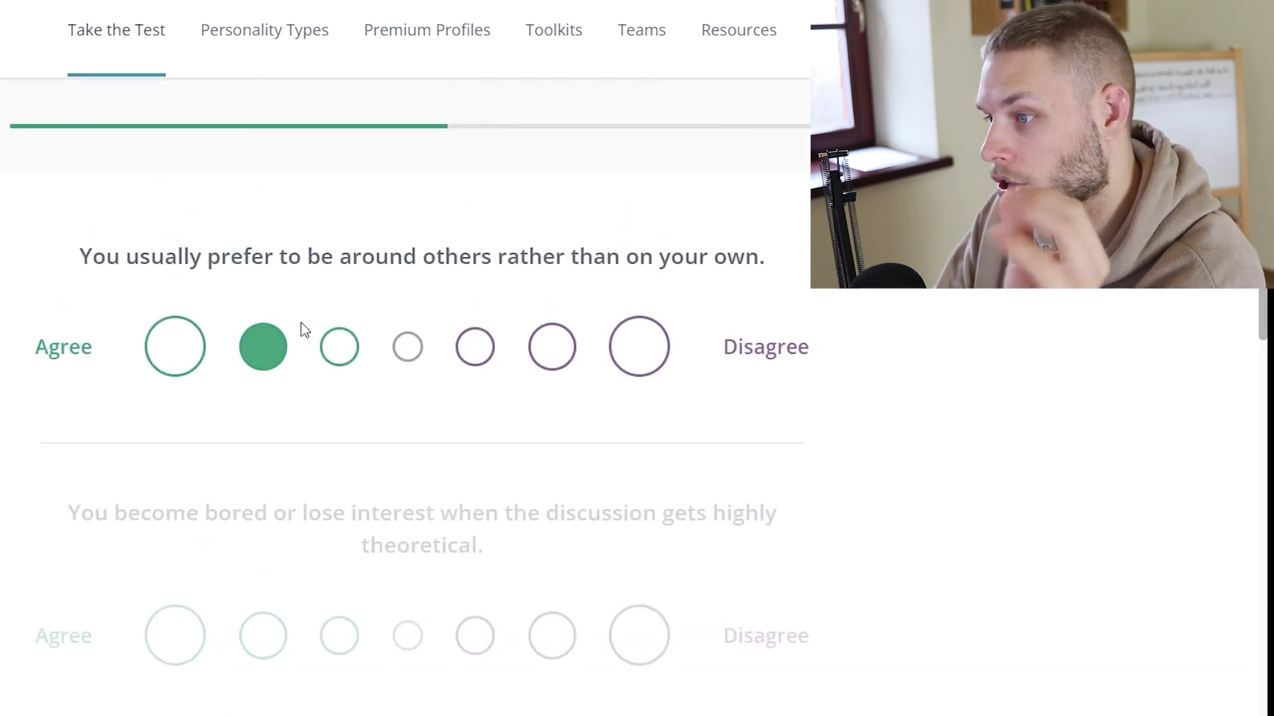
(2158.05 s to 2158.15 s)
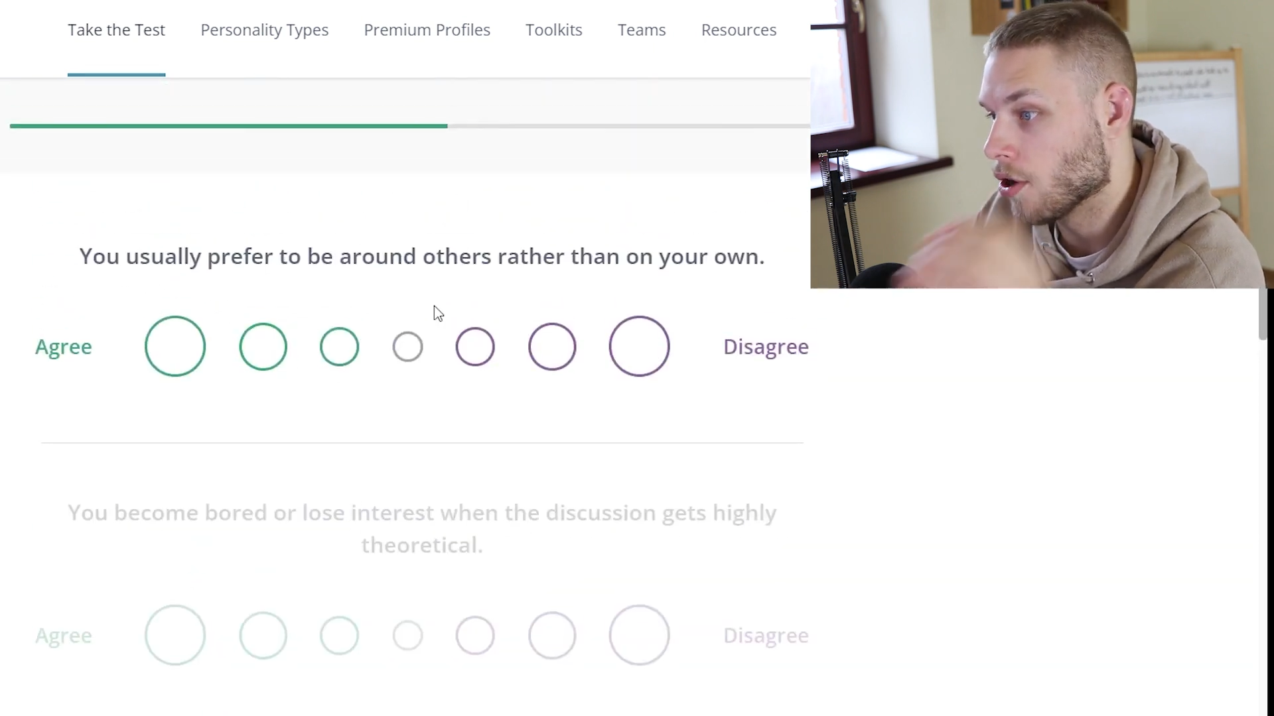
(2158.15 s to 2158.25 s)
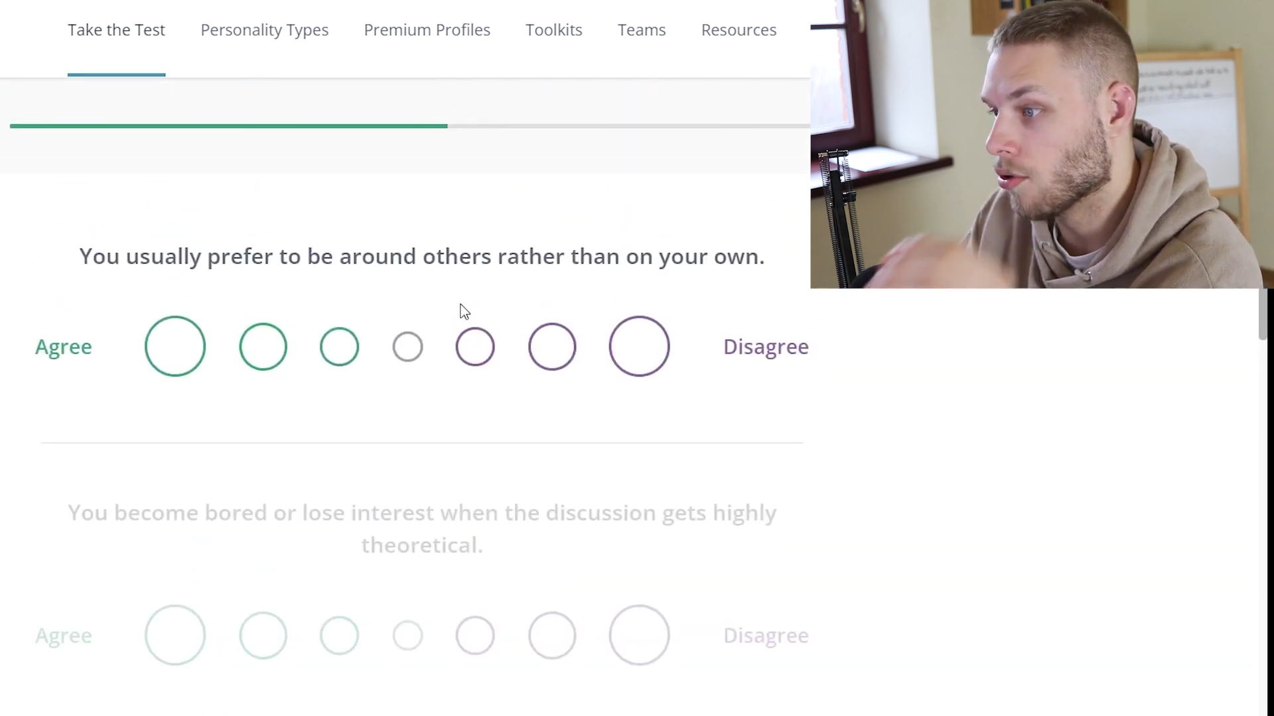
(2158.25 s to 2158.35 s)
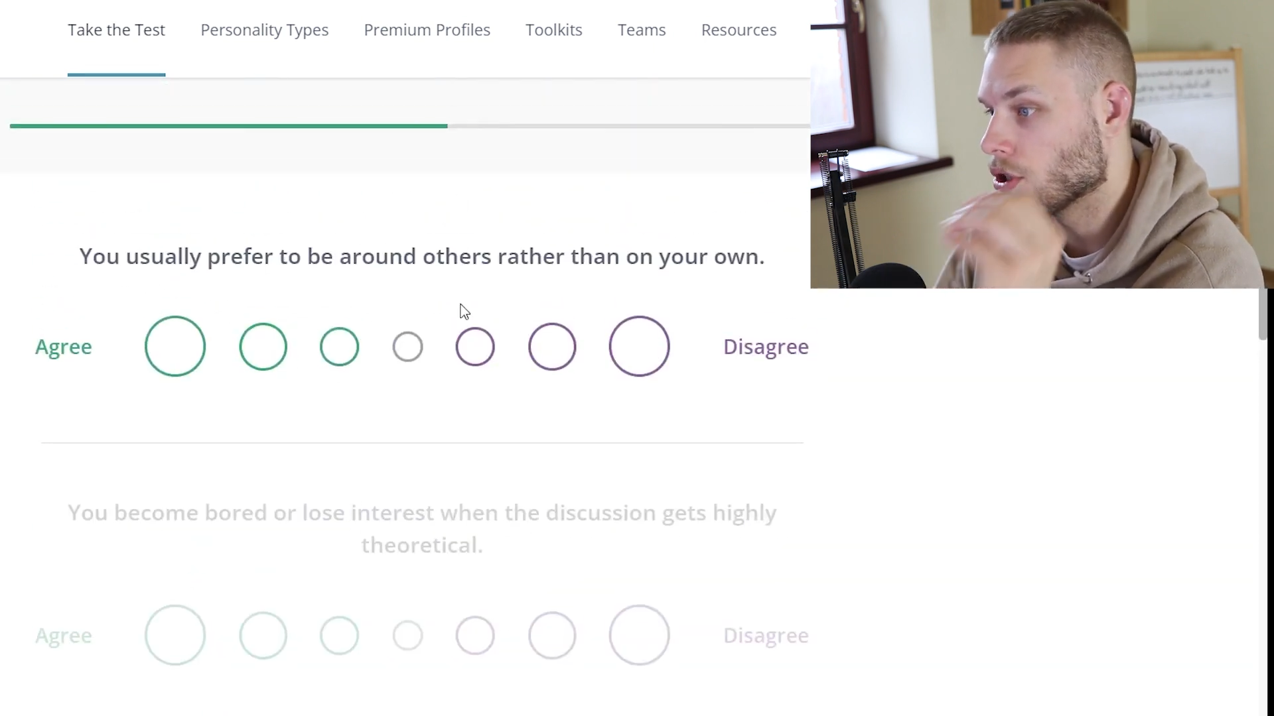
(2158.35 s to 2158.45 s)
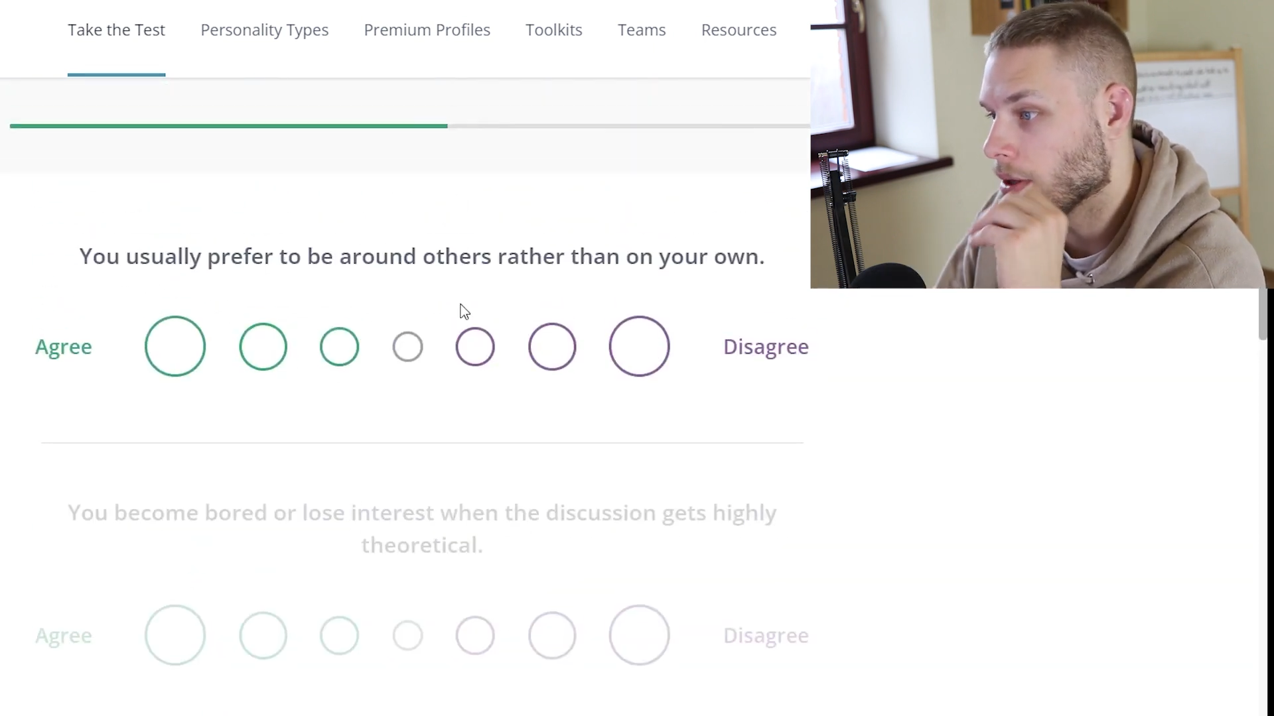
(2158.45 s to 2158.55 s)

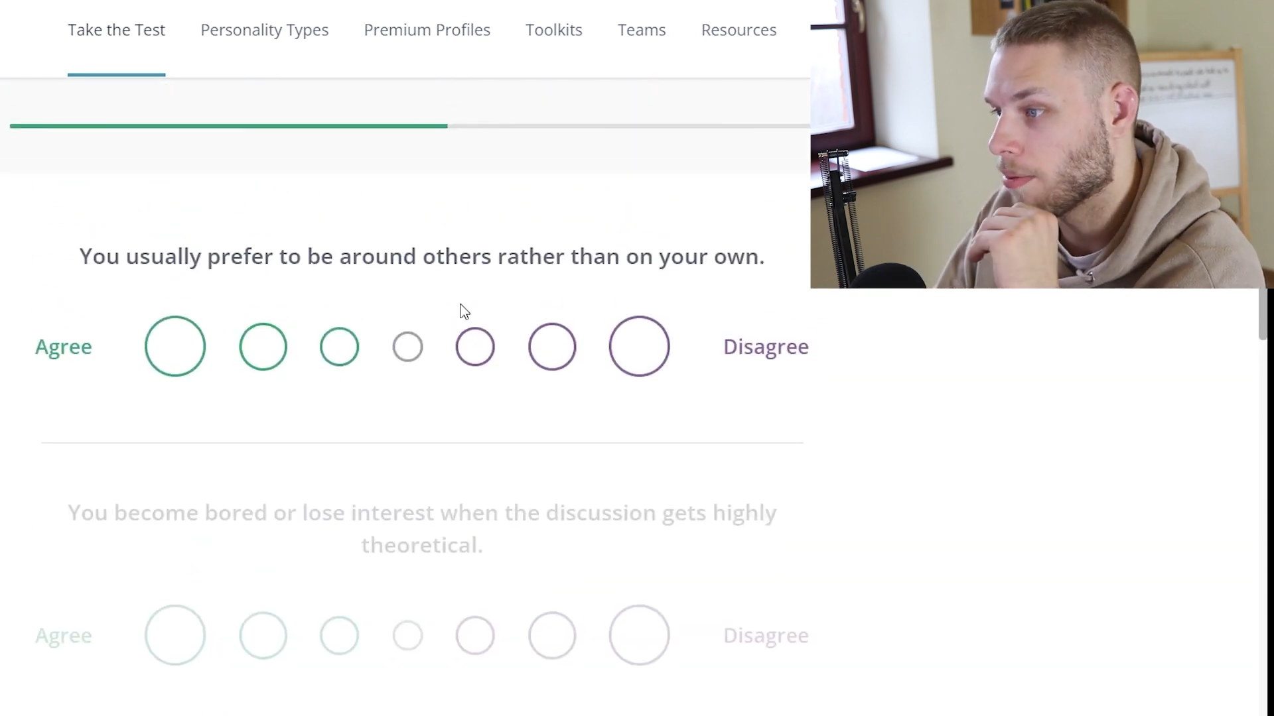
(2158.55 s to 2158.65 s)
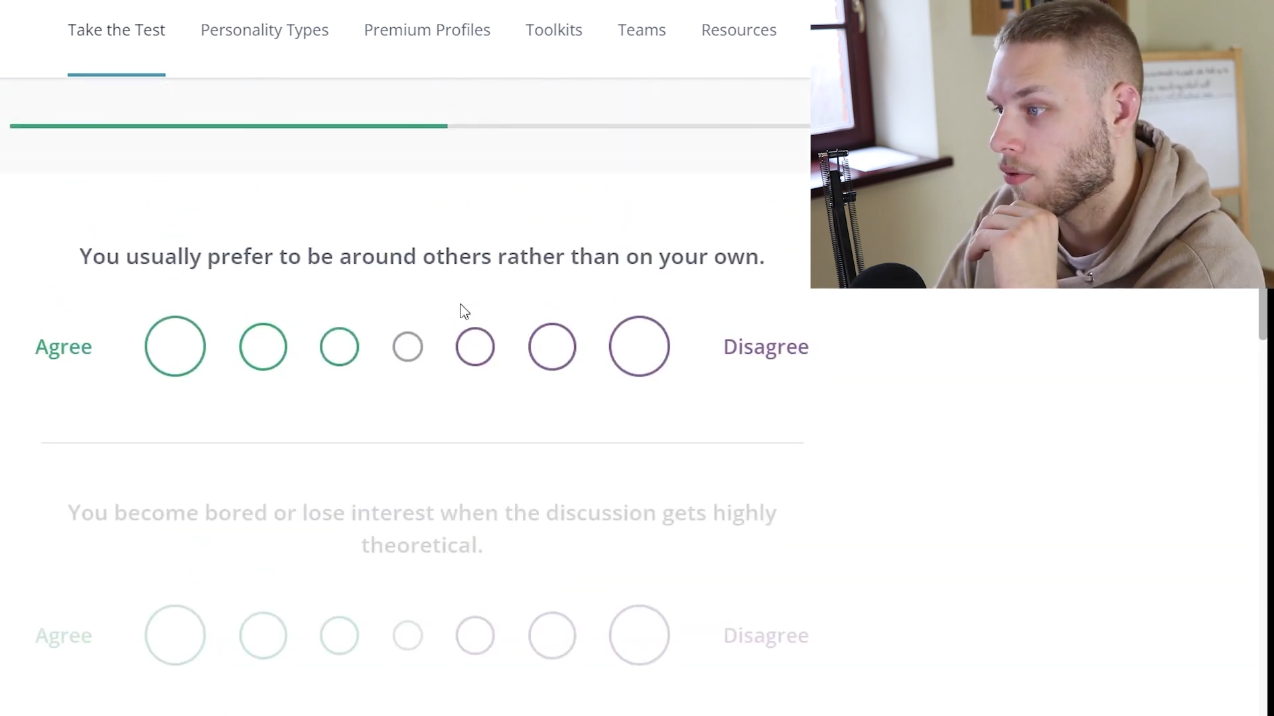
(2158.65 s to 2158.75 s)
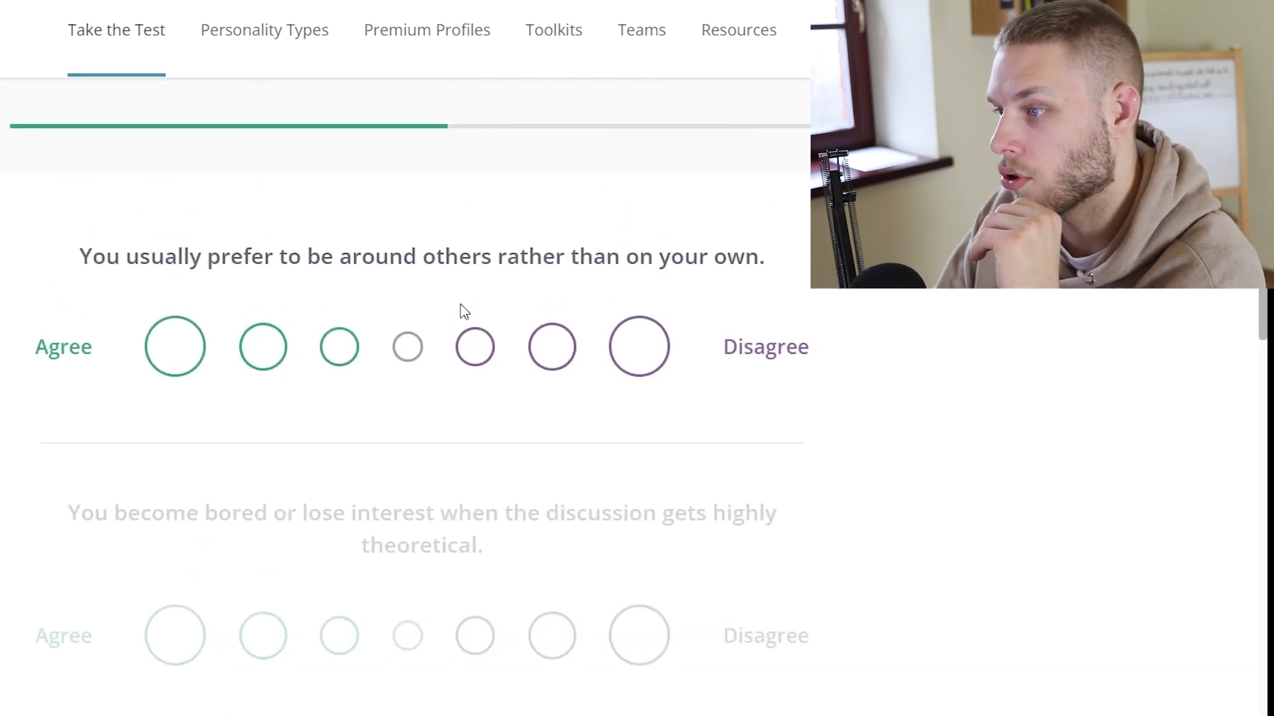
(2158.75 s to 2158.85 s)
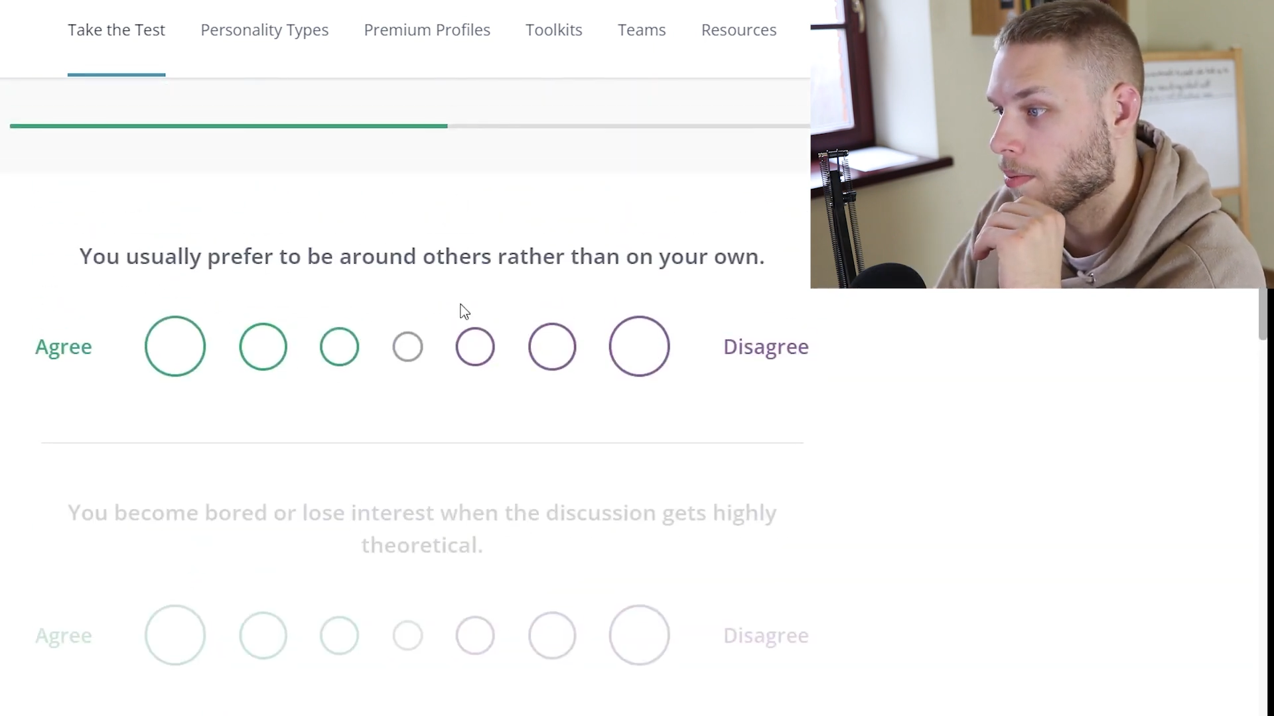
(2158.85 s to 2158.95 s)
You usually prefer